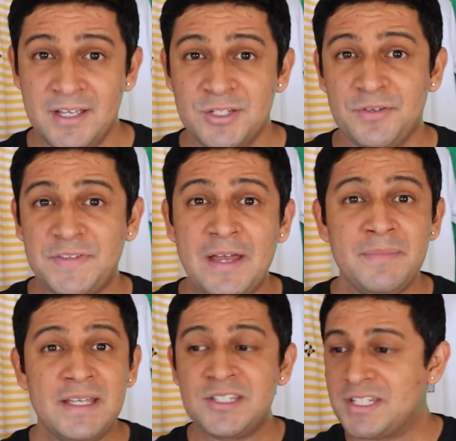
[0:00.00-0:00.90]
So if that
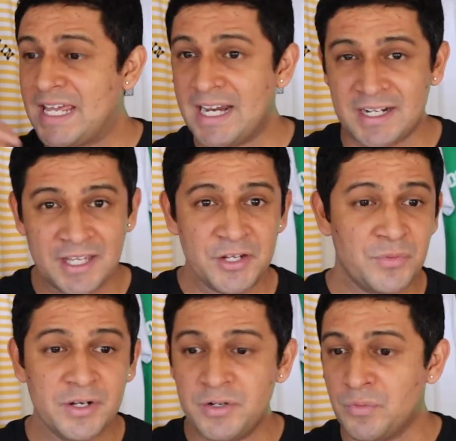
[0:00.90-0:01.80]
means just getting another
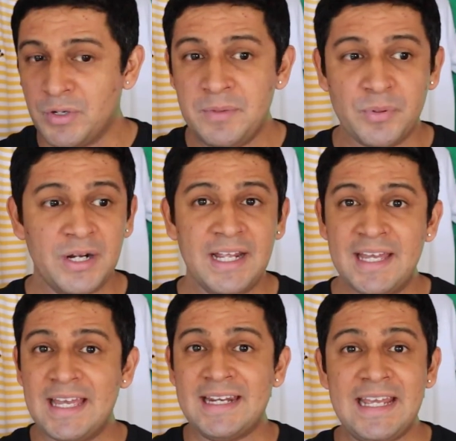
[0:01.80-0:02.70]
one, reprinting
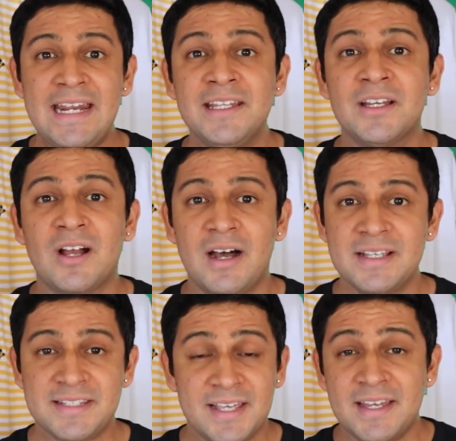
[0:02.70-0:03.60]
it, and eating the
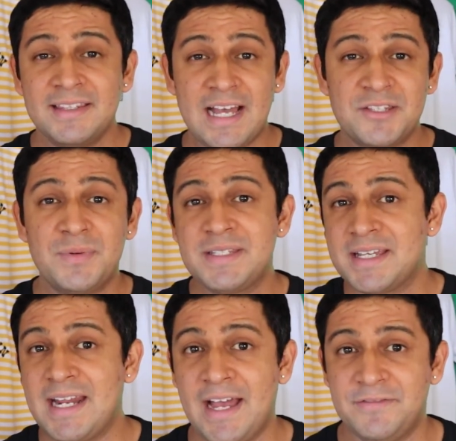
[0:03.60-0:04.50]
cost, that's what it's
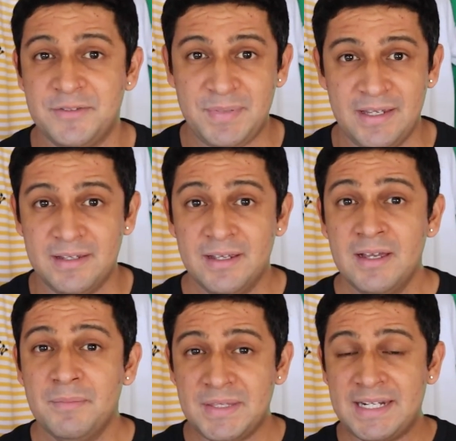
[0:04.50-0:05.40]
going to have to be.
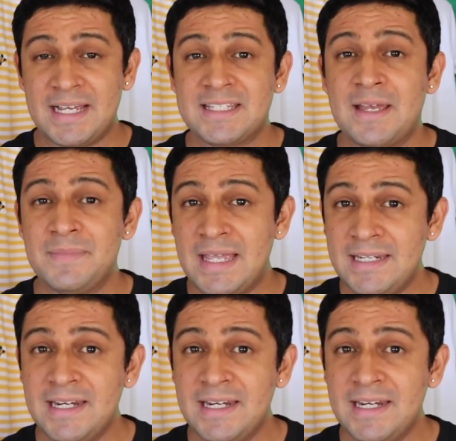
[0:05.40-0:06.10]
But the next time they